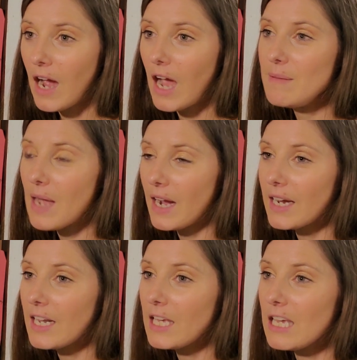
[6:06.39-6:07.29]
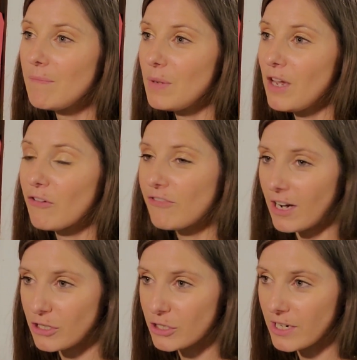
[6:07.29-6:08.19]
I'm not going to keep being
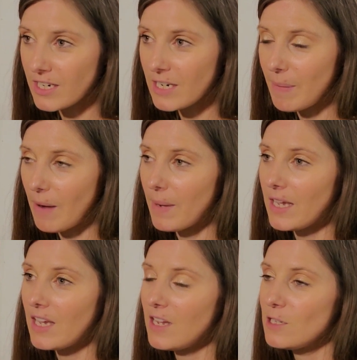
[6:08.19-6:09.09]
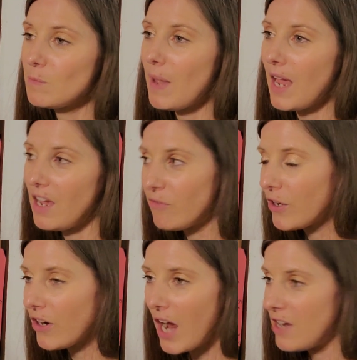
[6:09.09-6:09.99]
frustrated about my kids'
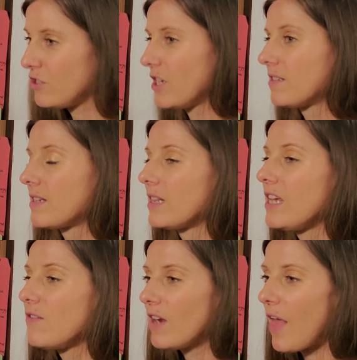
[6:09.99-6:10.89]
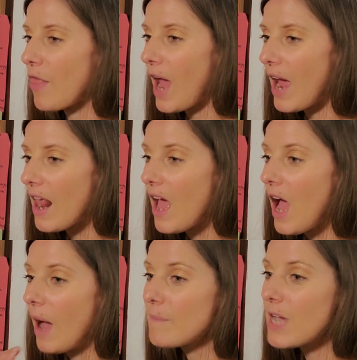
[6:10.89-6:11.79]
behavior and just leave it at that.
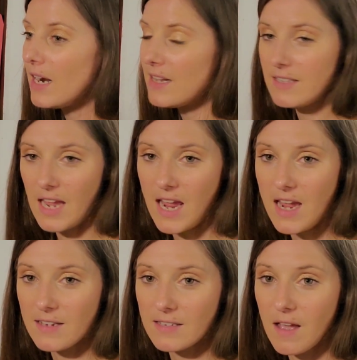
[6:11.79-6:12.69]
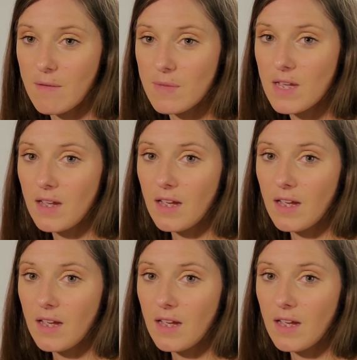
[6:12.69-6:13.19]
I'm going to take some